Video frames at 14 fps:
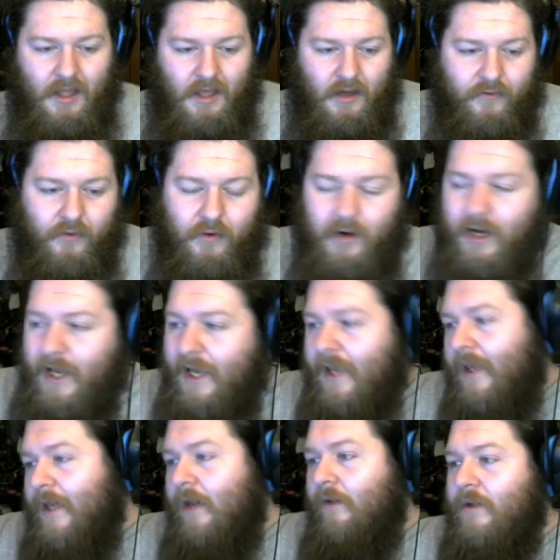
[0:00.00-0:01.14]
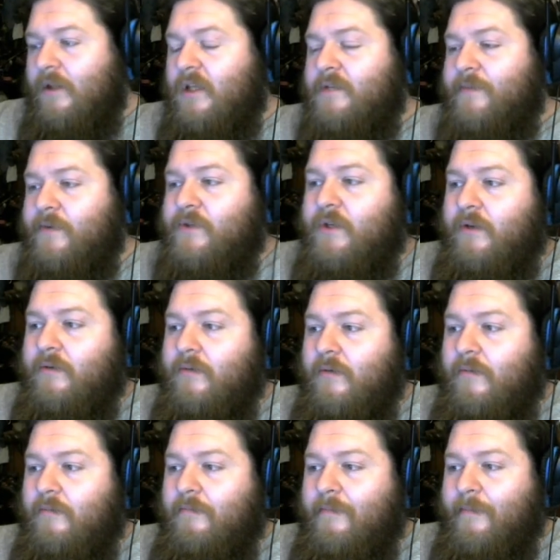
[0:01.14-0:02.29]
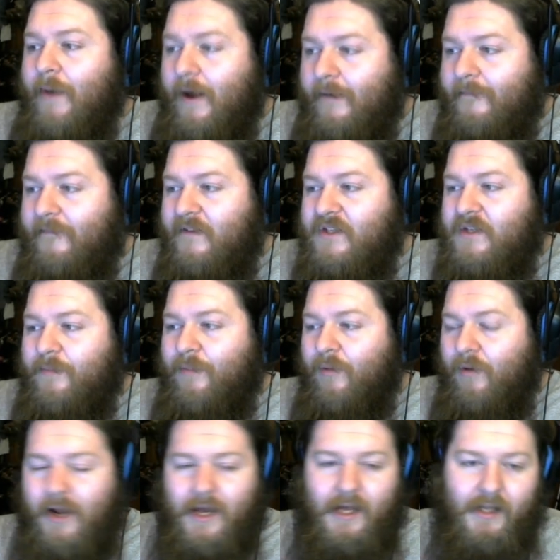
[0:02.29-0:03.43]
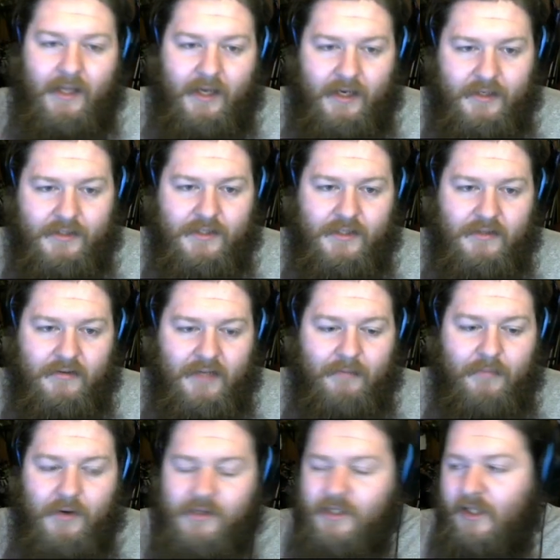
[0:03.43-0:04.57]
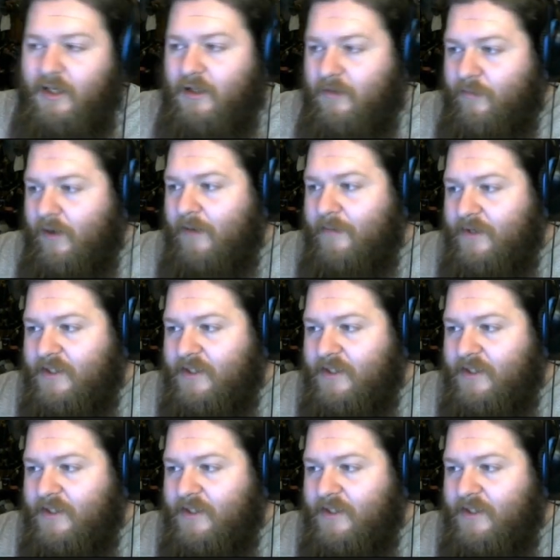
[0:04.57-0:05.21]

for a character that's supposed to buff and support allies, like most of the other Bremens